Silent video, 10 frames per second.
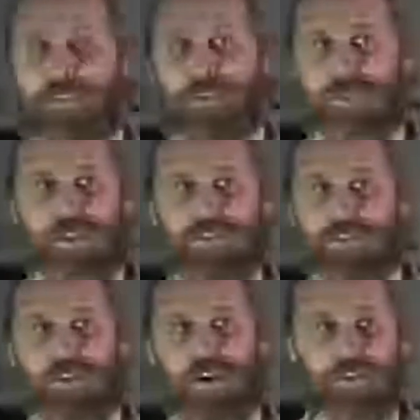because we get
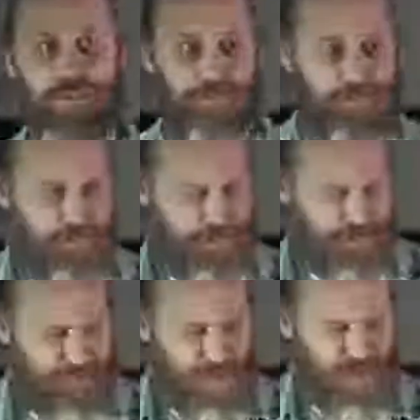so lost.
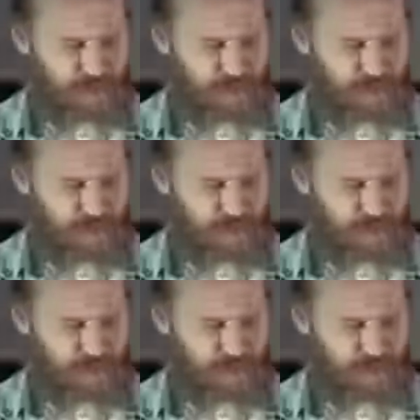So